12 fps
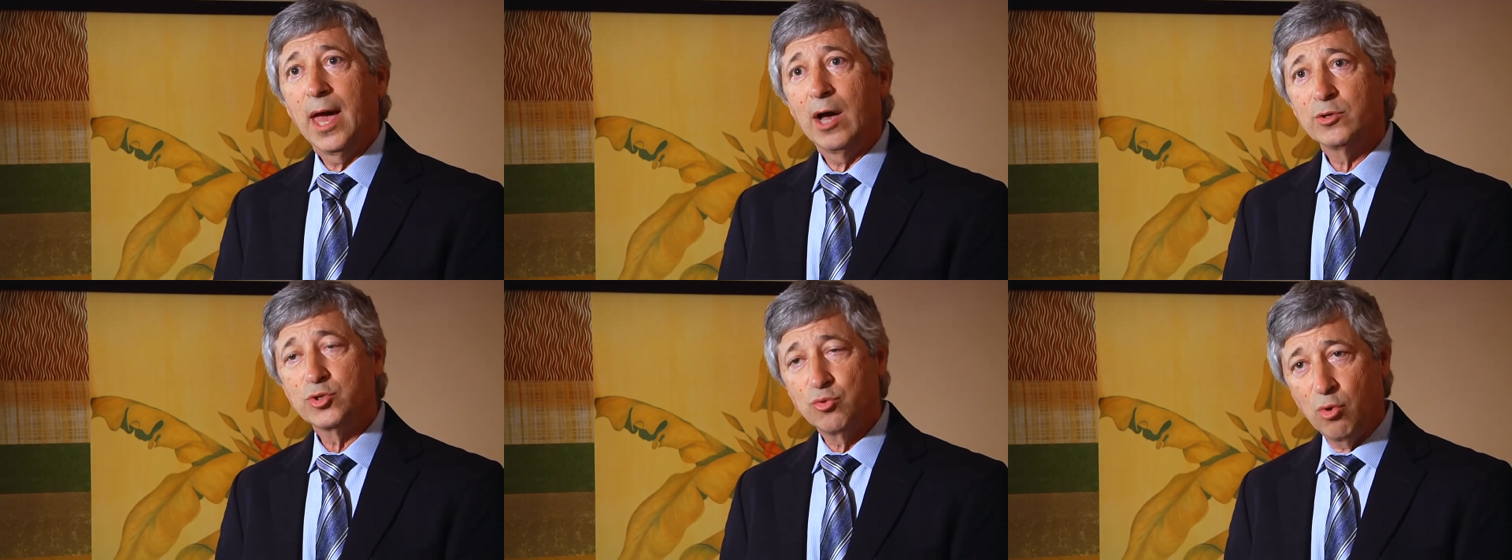
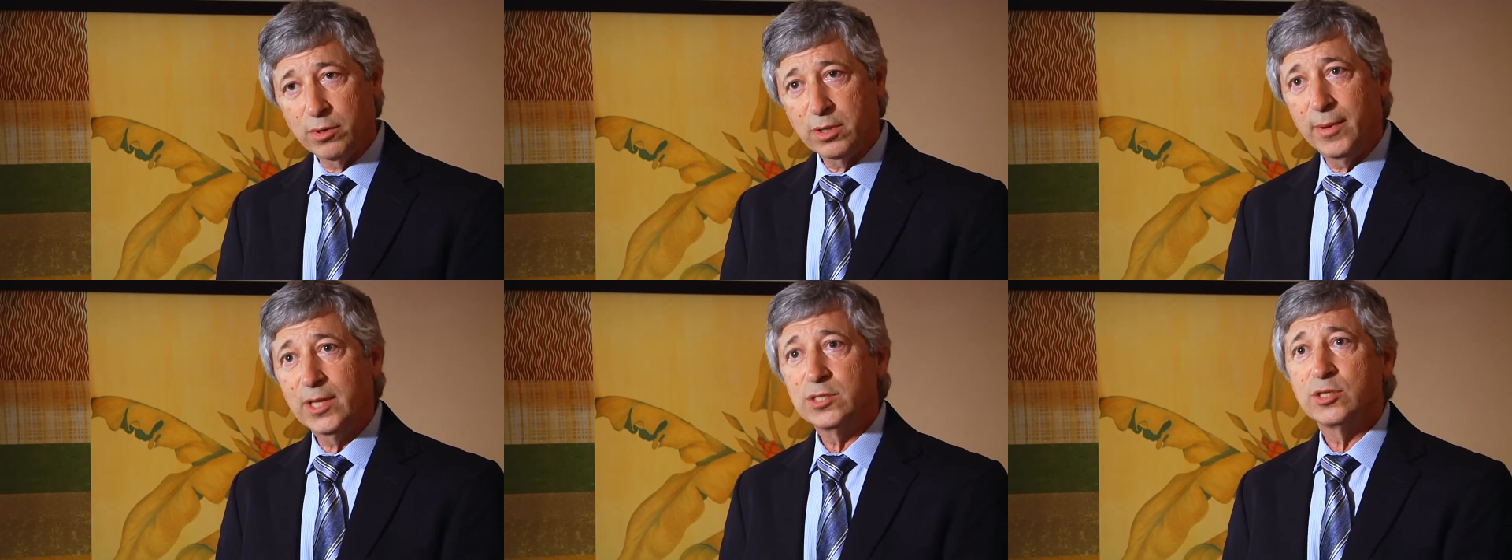how strong
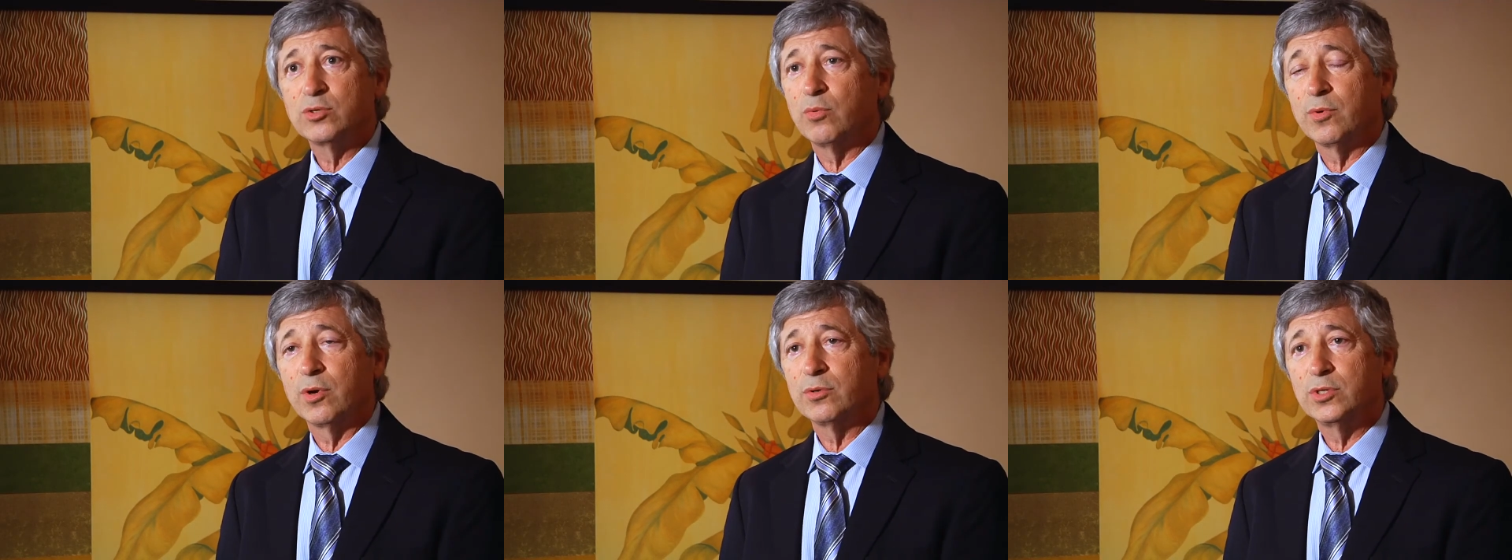the medicines that
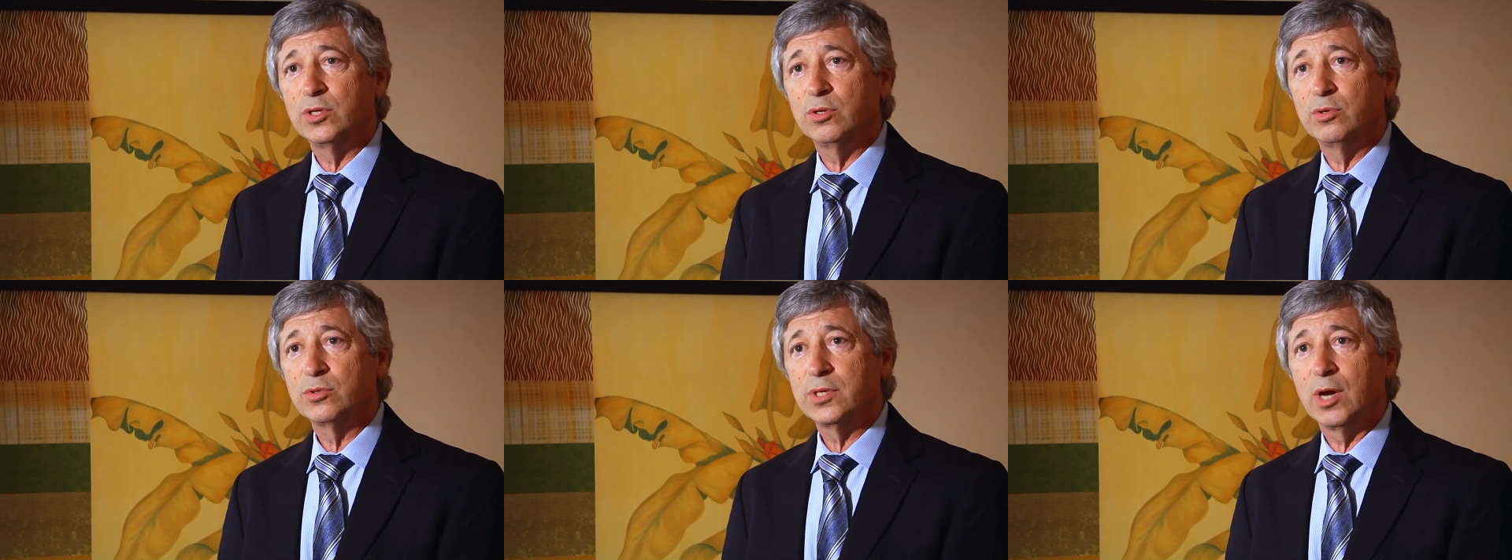we're going to
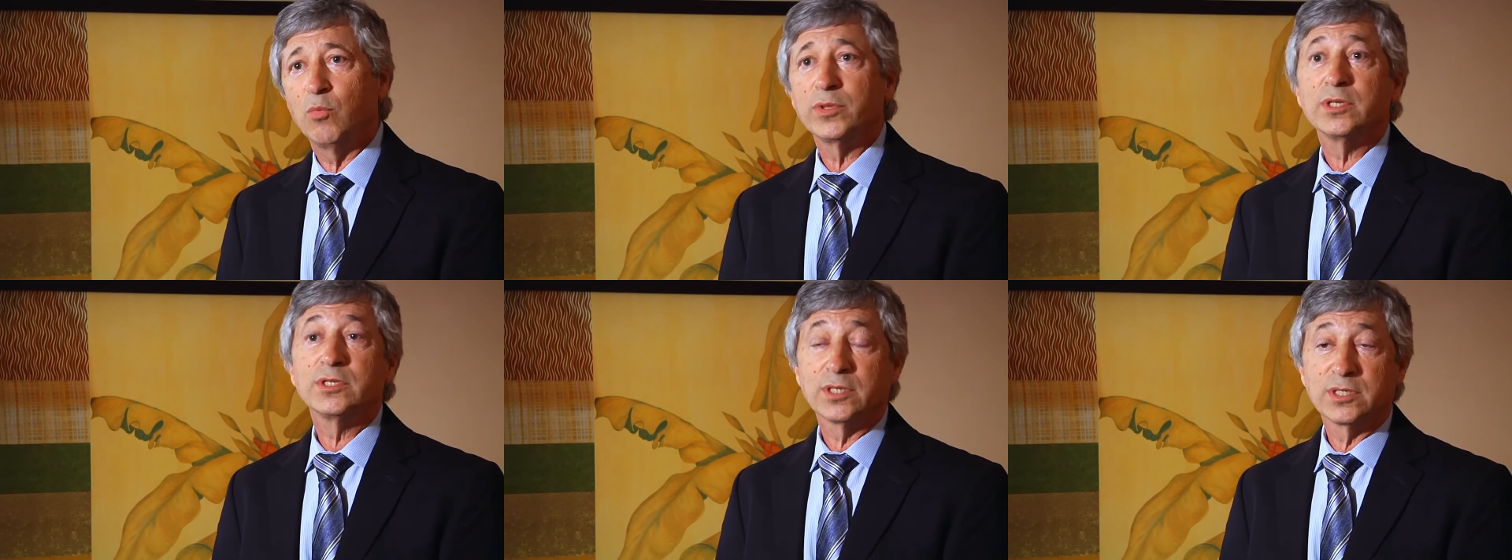use, and
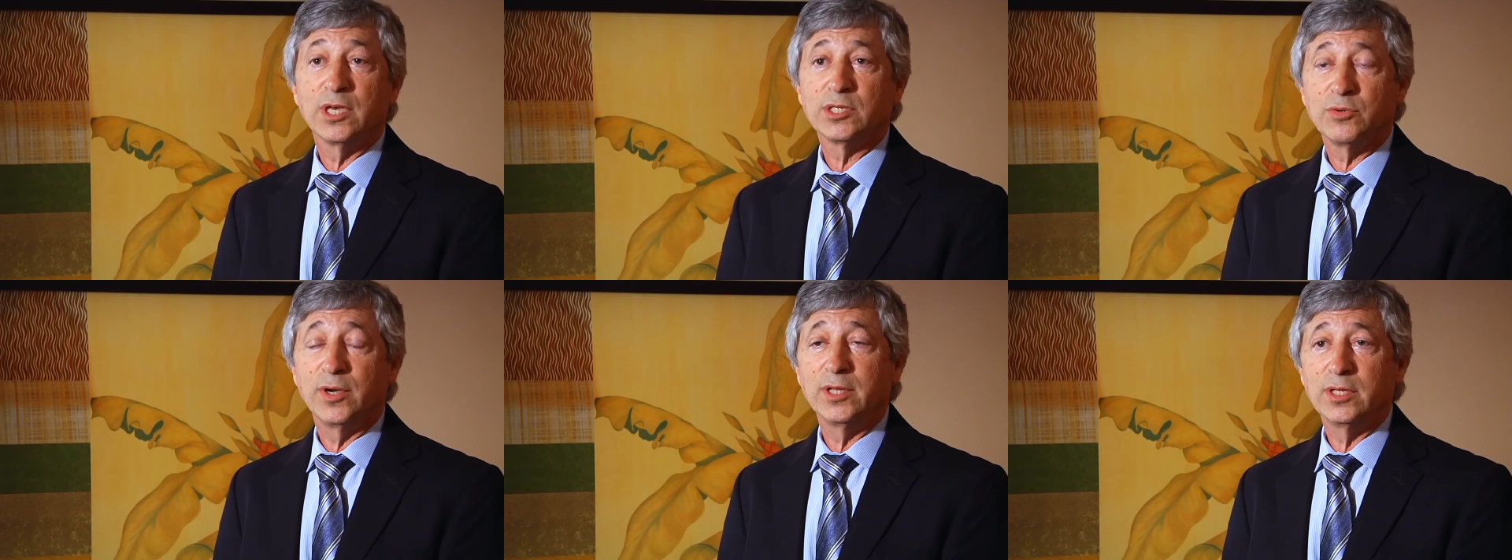what the
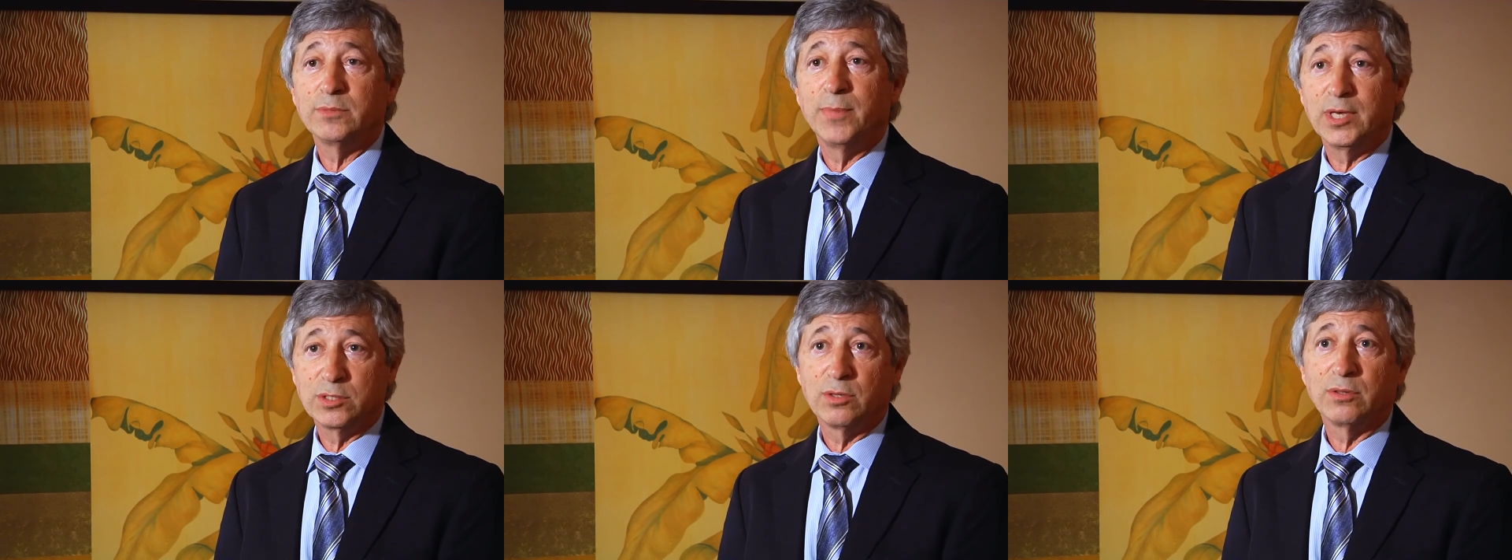success rate is
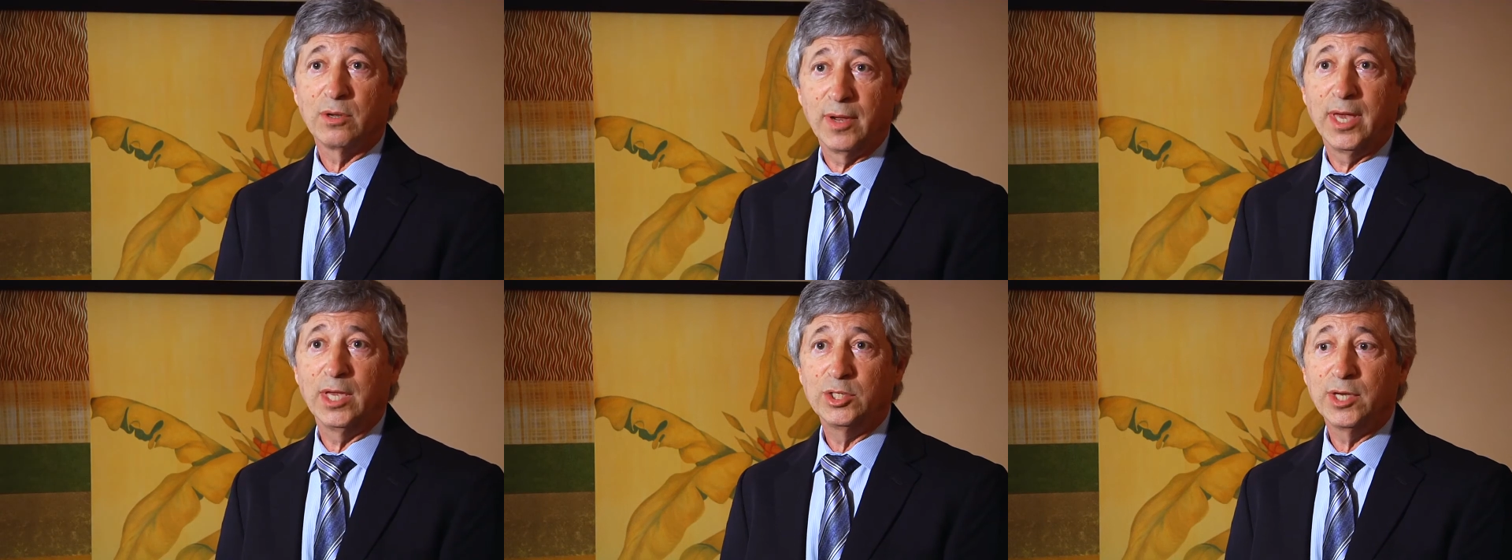based on
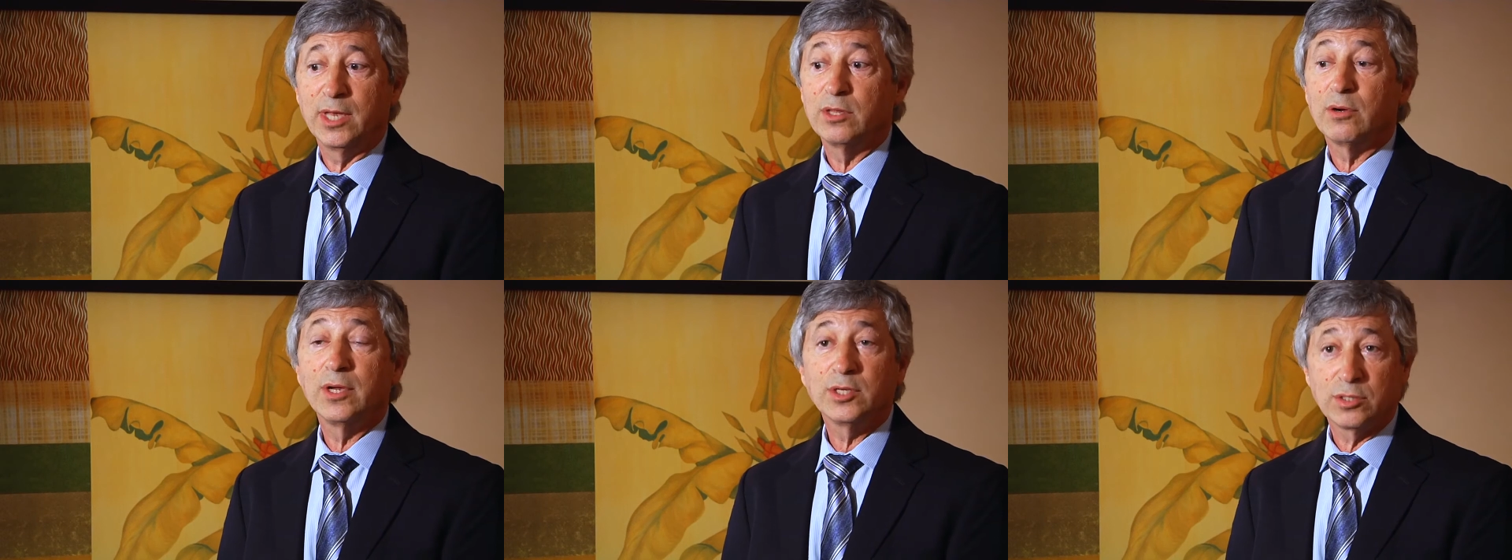their age and
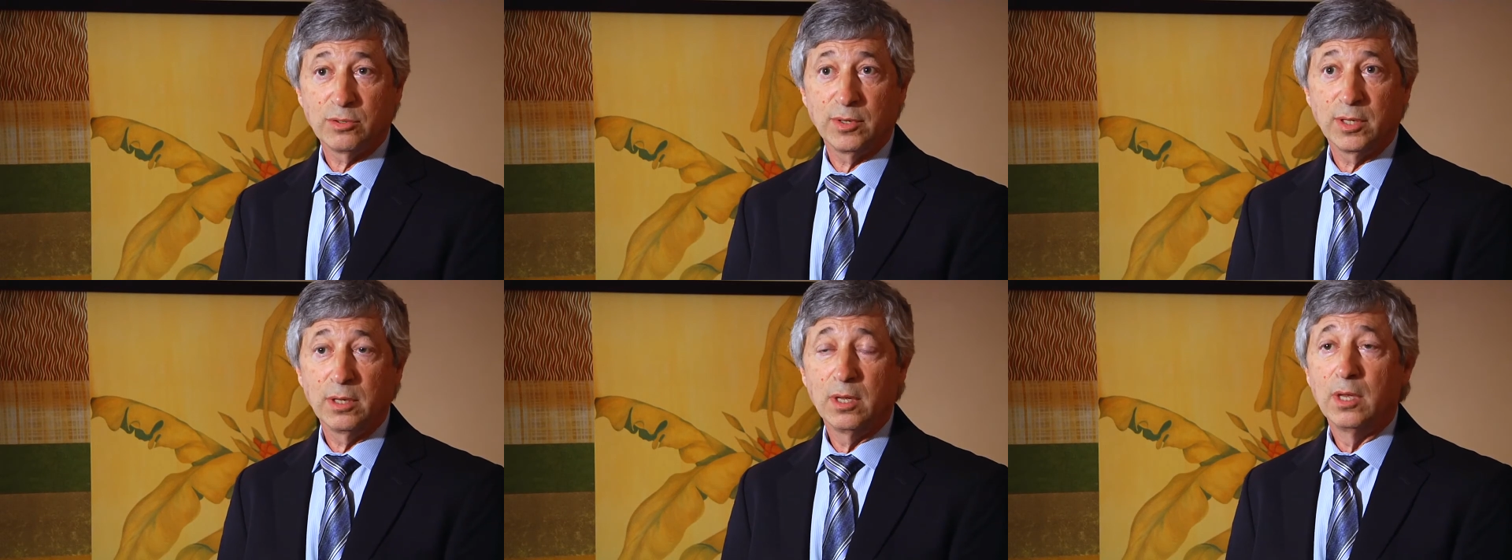their history.